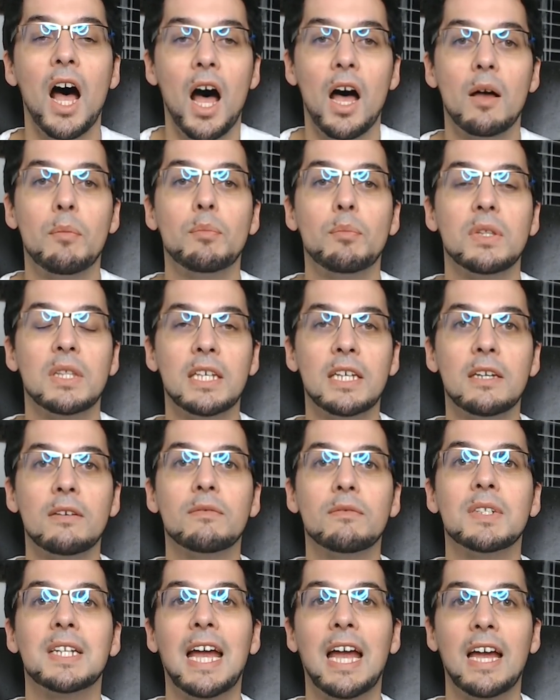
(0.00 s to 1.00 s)

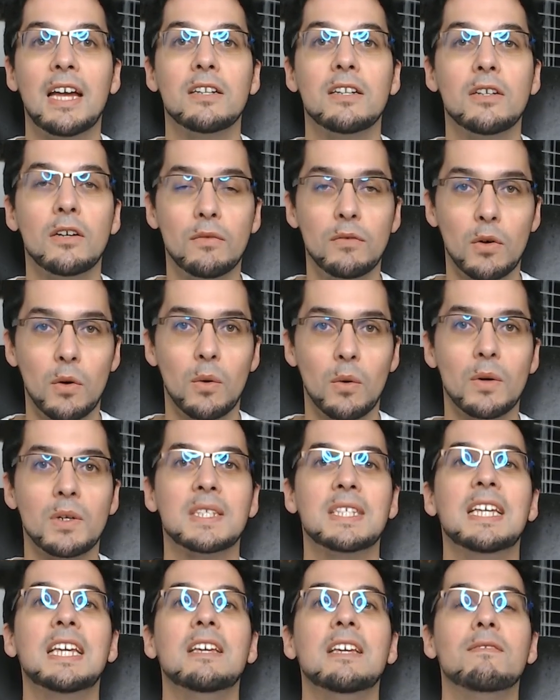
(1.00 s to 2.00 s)
uplift, and of
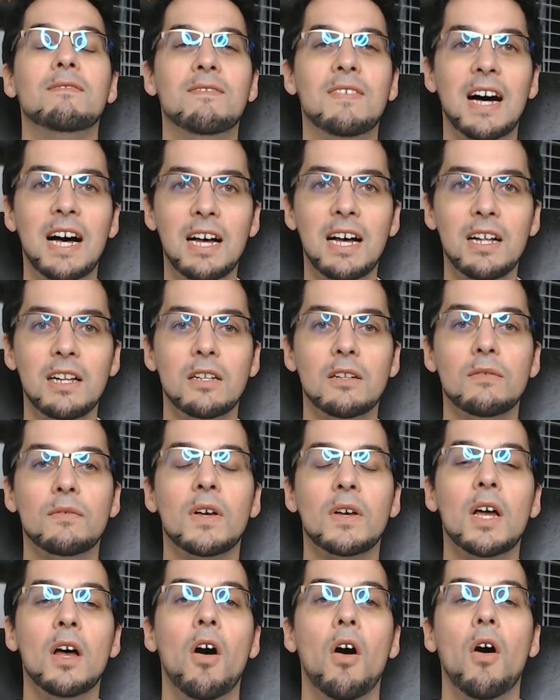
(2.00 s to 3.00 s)
course evolve
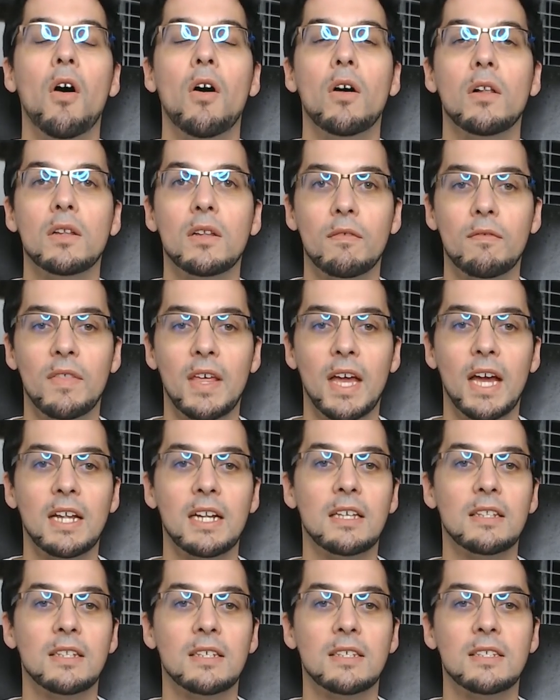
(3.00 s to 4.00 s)
all of that
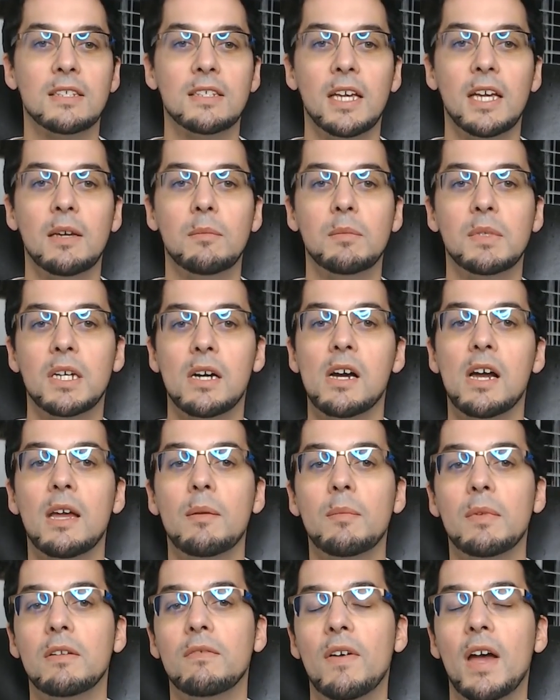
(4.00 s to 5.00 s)
at the same
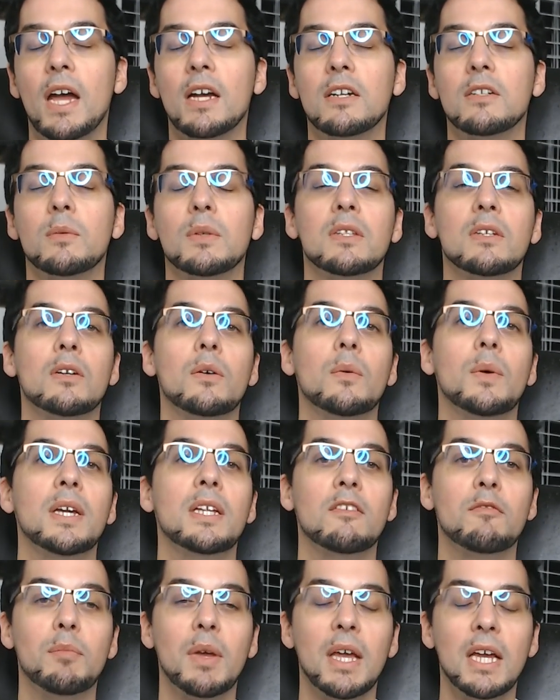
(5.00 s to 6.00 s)
time. In fact, with the Queen
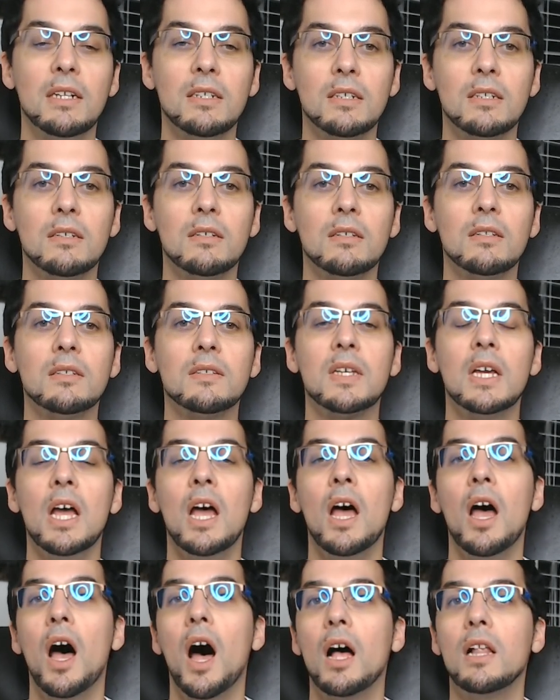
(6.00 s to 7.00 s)
of Pentacles,
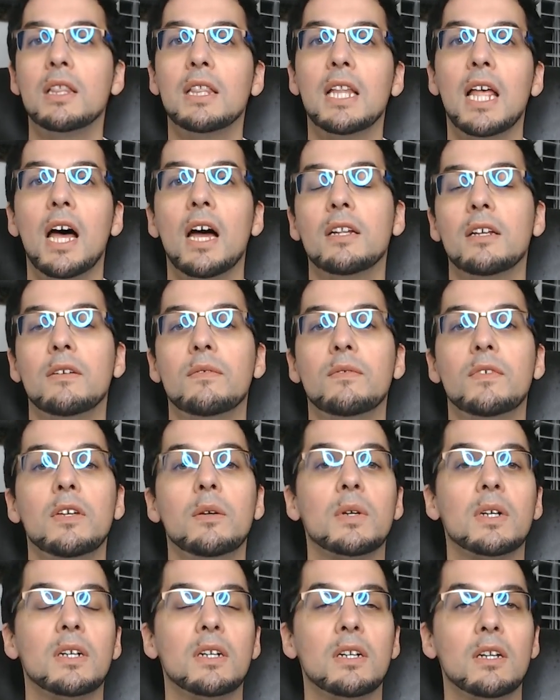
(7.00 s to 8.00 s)
a lot of you
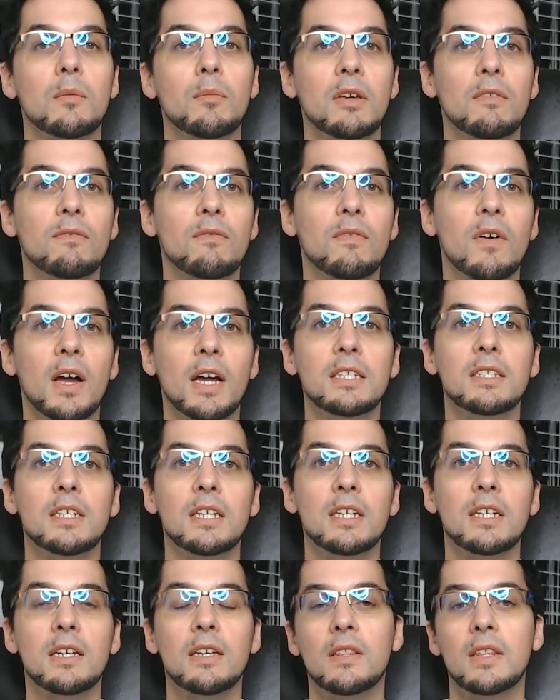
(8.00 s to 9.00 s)
are going to be
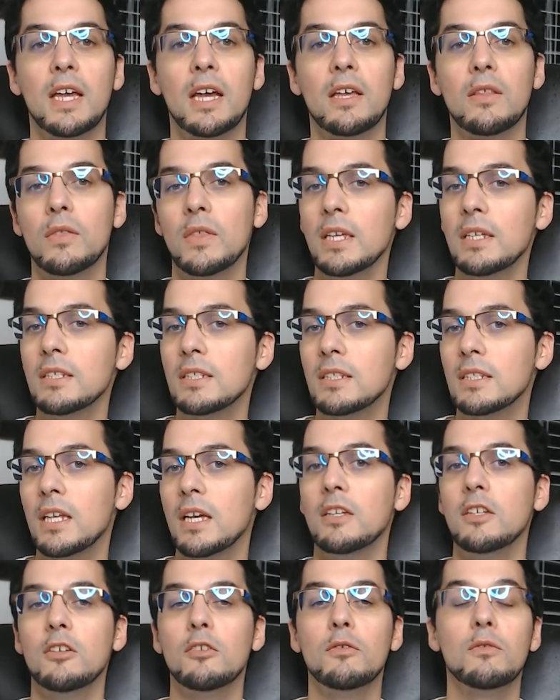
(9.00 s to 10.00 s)
finding that things
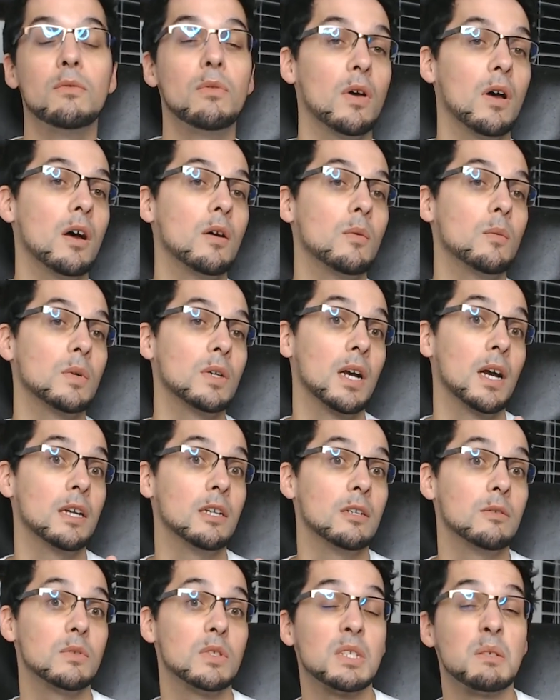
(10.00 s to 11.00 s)
that you thought were
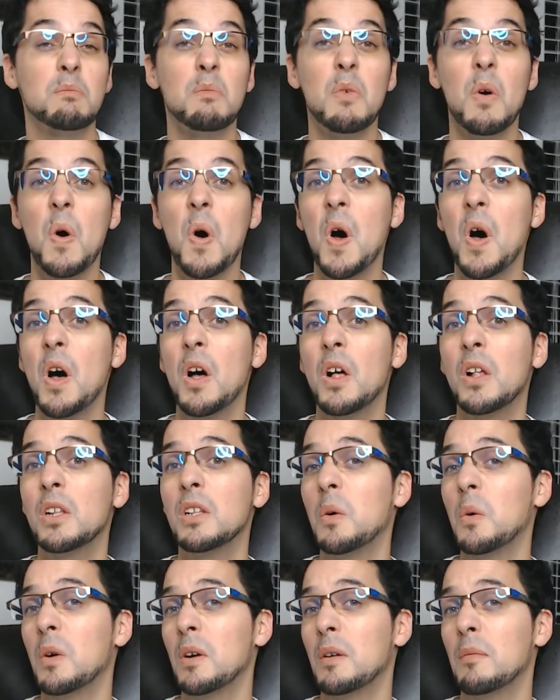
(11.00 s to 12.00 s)
kind of small
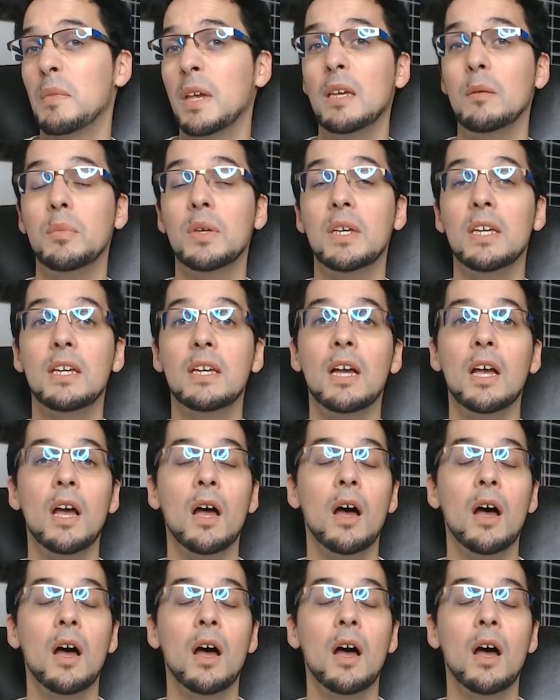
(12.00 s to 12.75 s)
or maybe